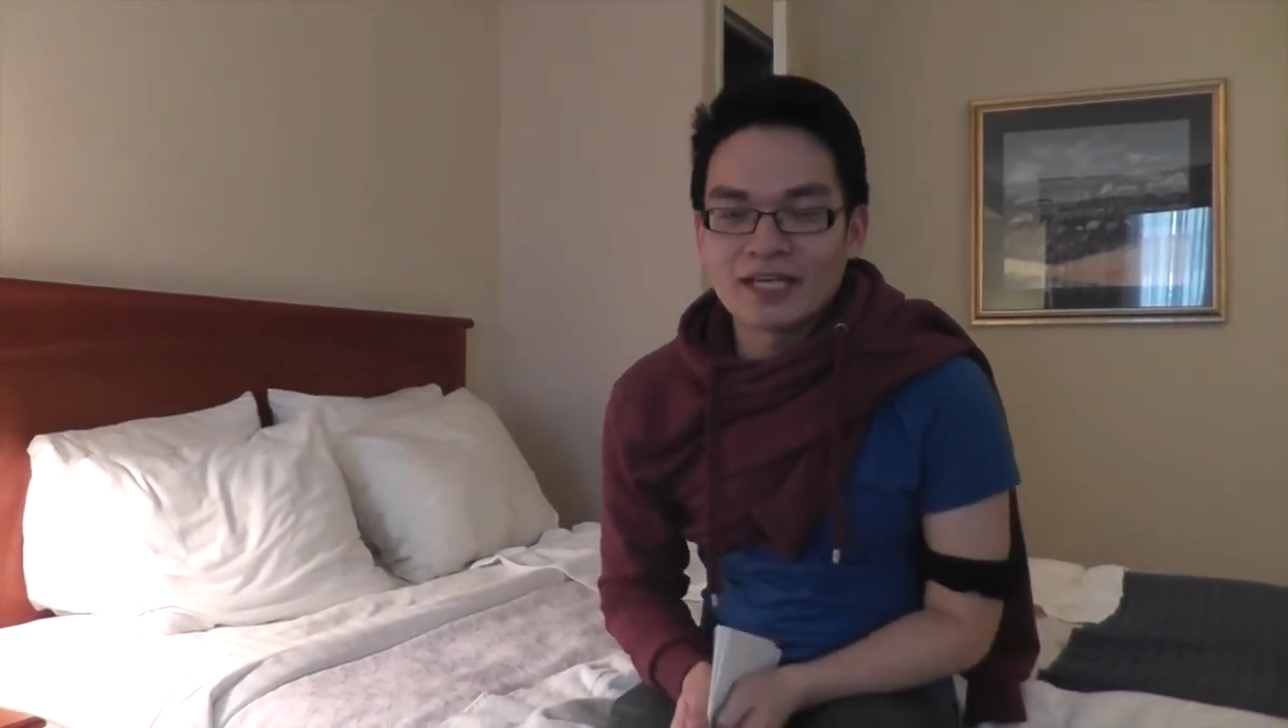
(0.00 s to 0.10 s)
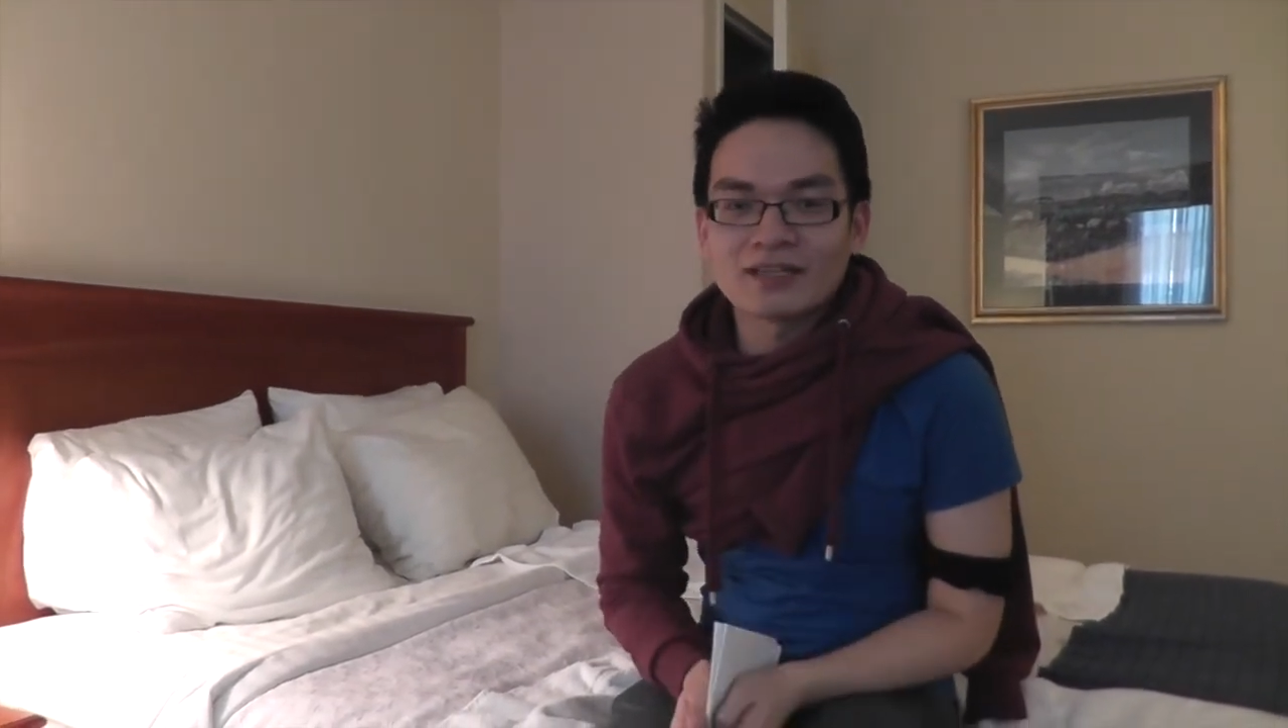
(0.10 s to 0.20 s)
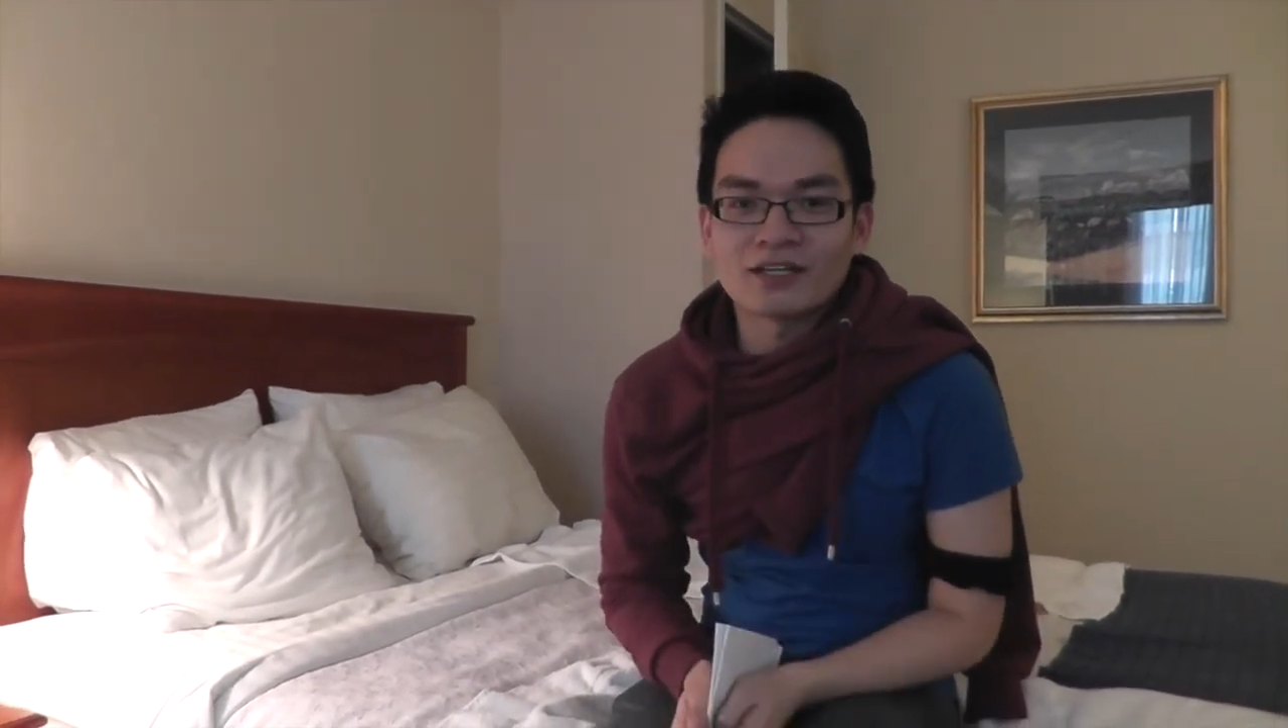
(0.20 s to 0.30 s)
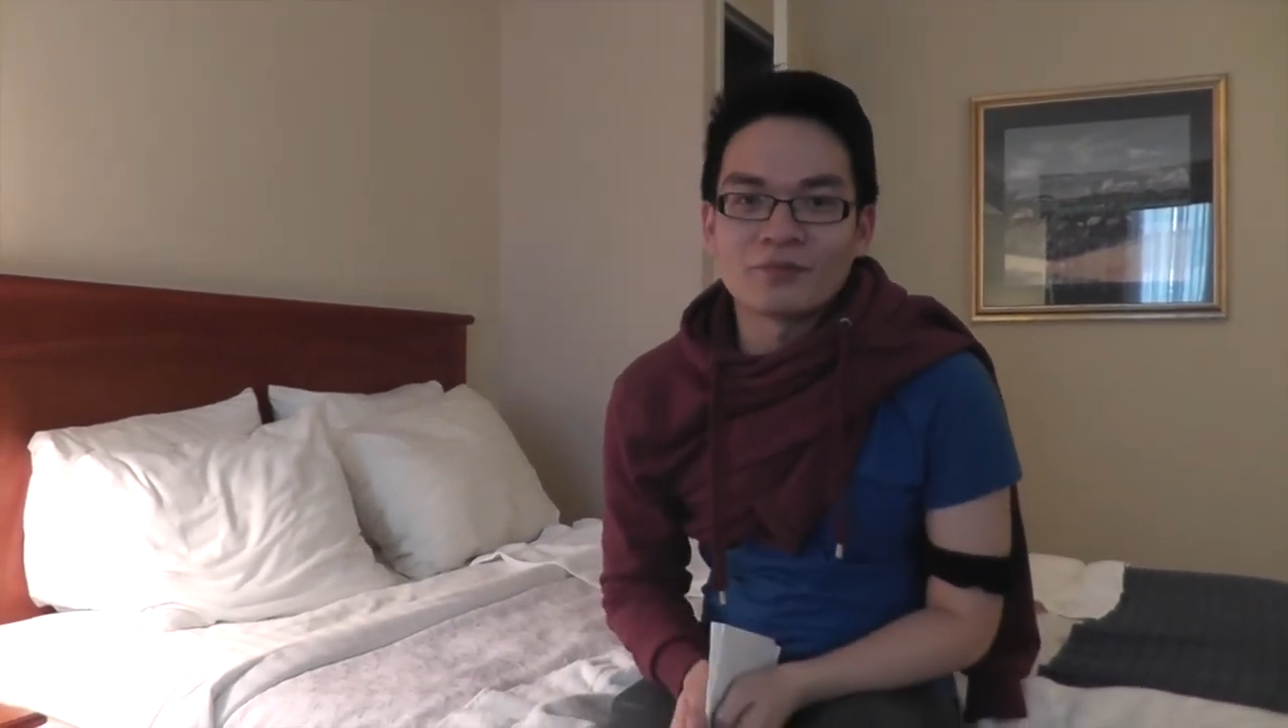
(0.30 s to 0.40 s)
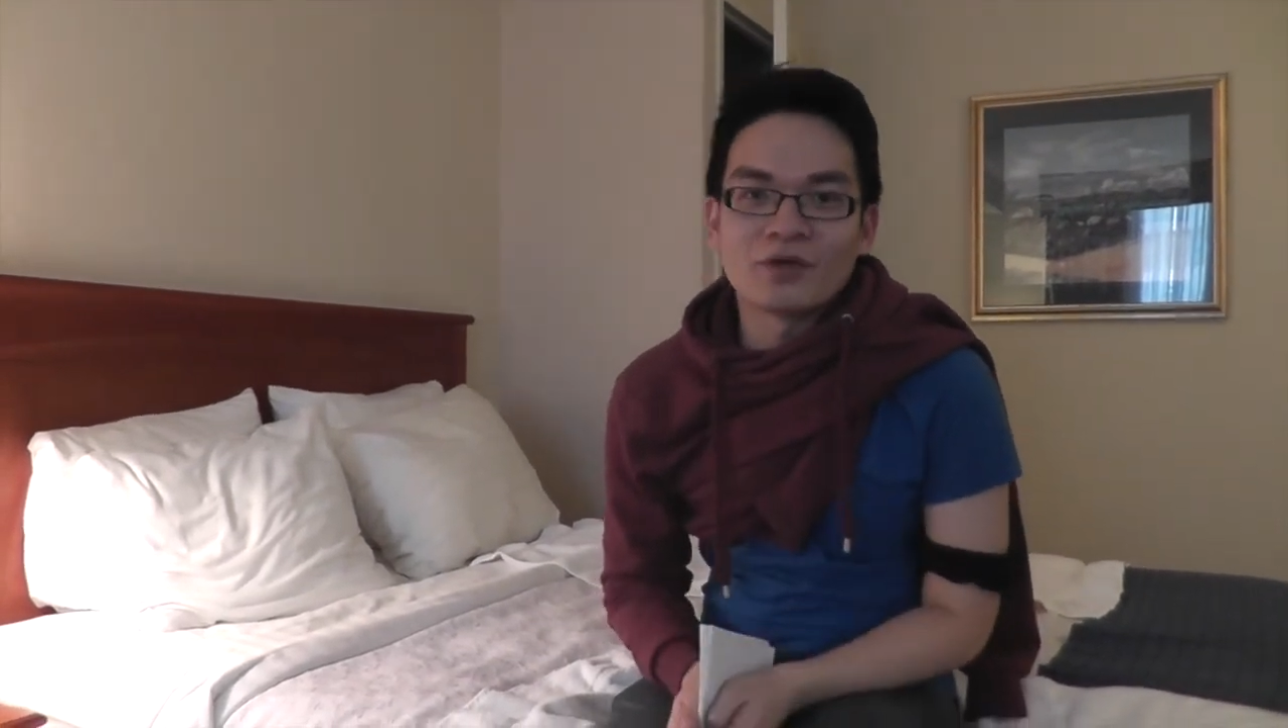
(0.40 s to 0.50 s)
to
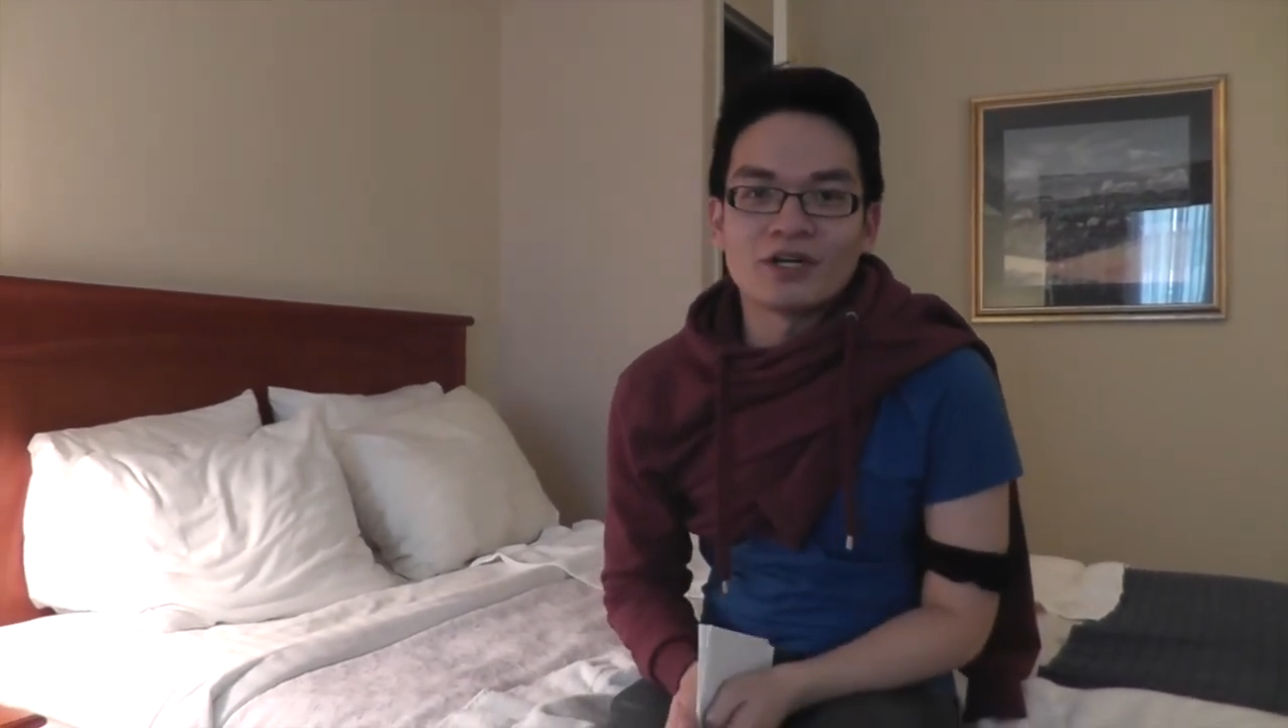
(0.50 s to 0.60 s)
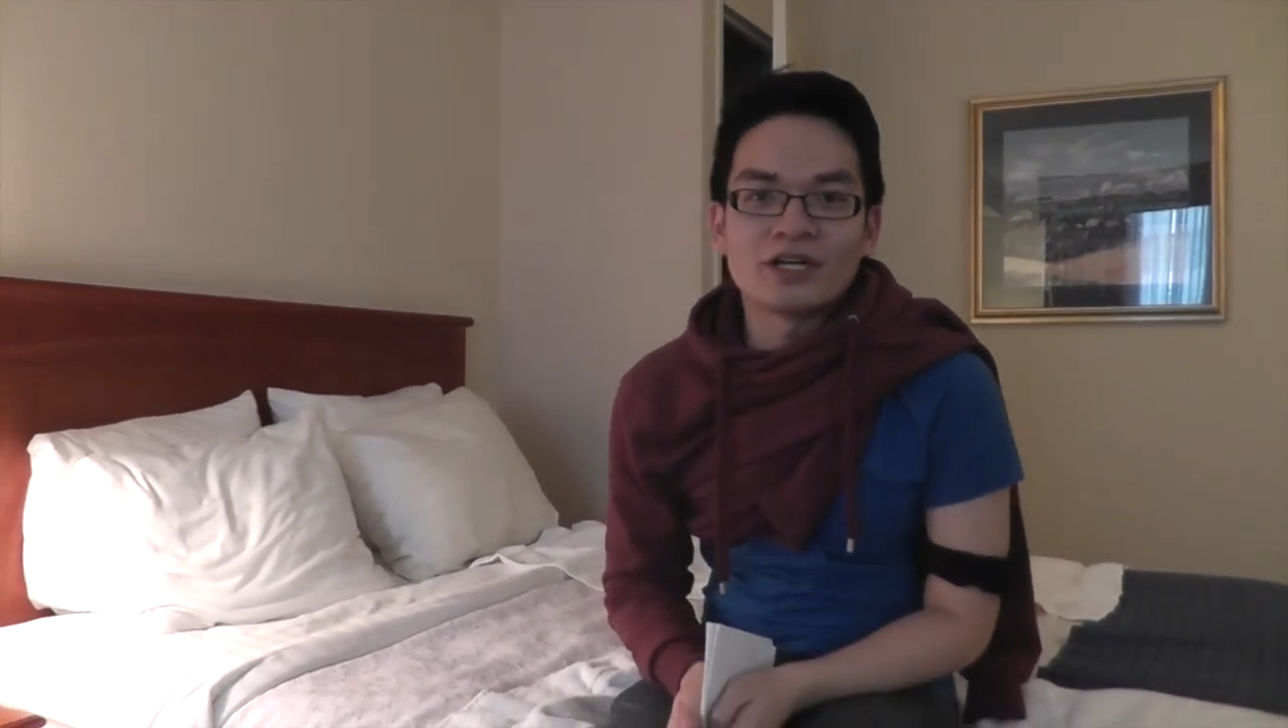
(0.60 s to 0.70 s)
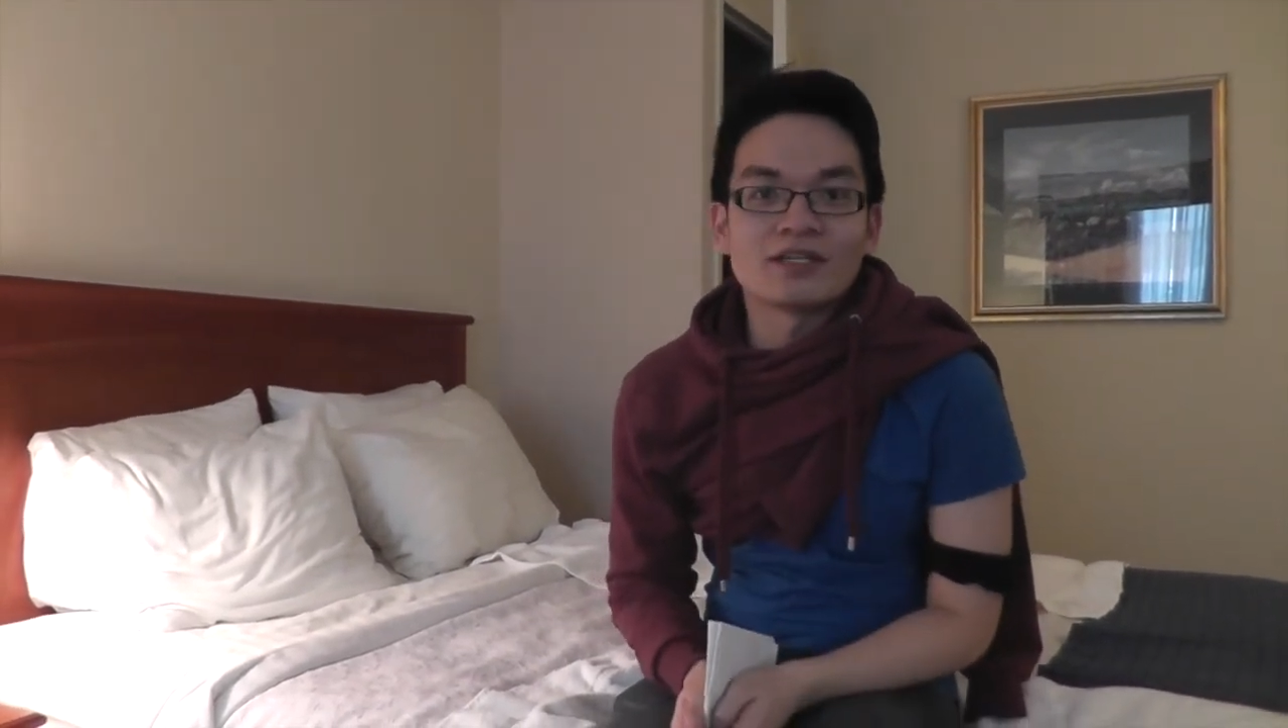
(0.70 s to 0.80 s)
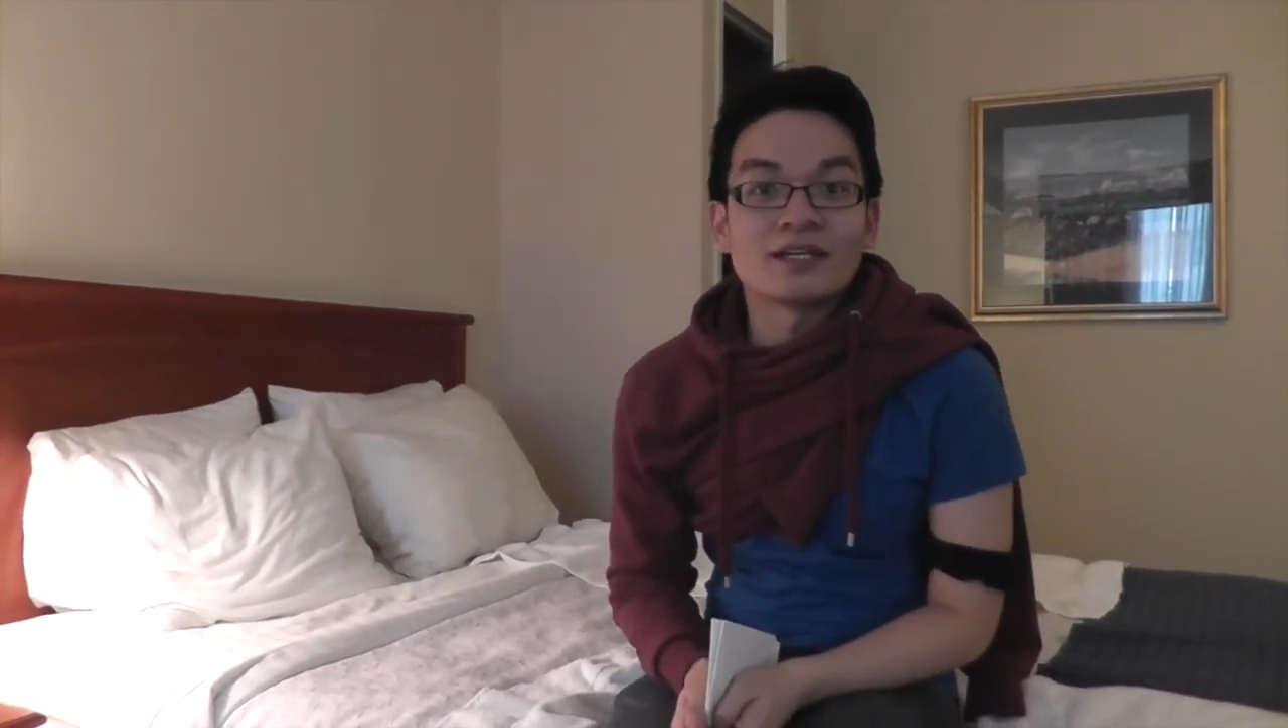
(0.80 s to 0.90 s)
get the community